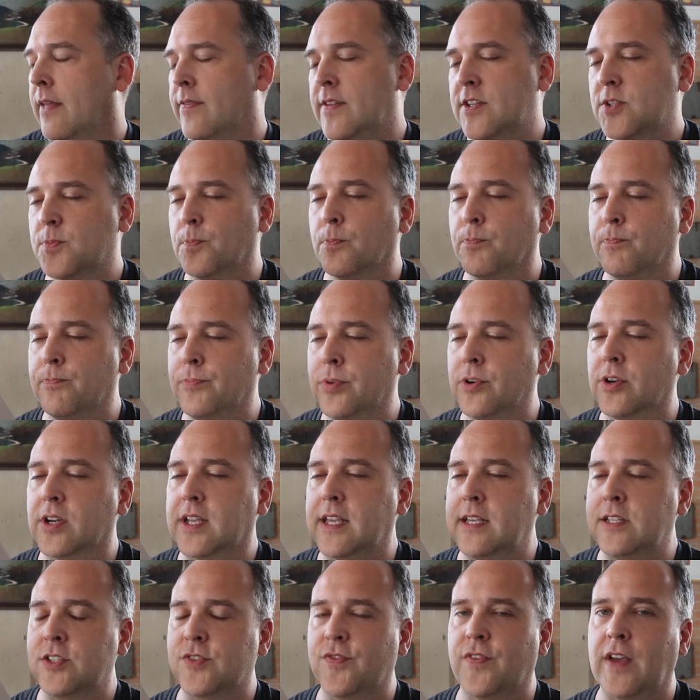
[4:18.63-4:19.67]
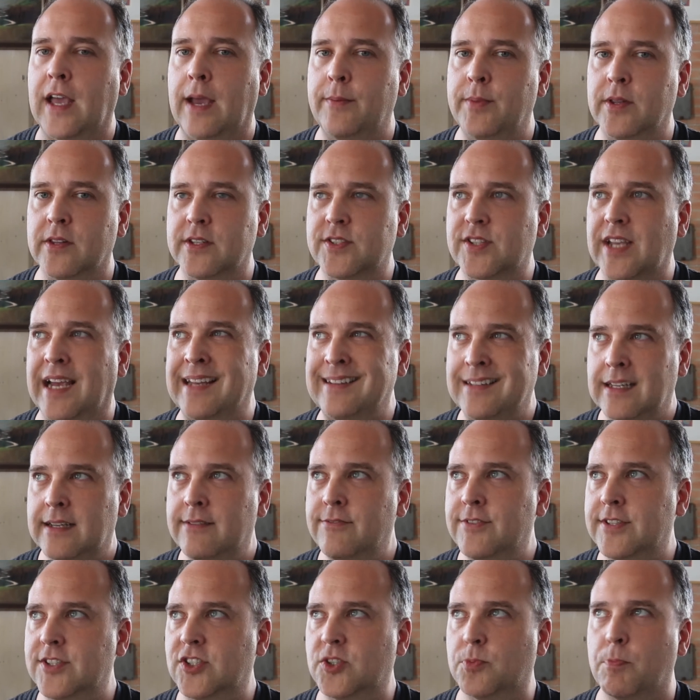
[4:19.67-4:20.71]
And this book is fabulous. I
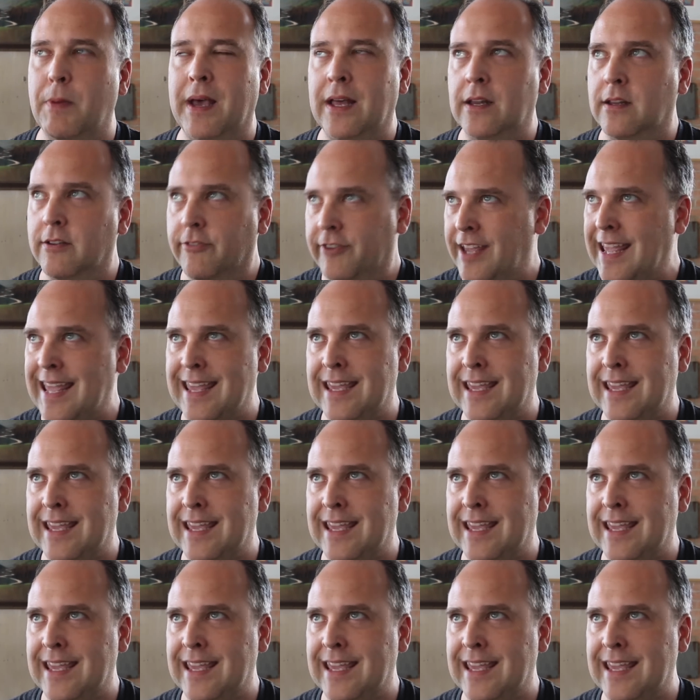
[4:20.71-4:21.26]
love the smell of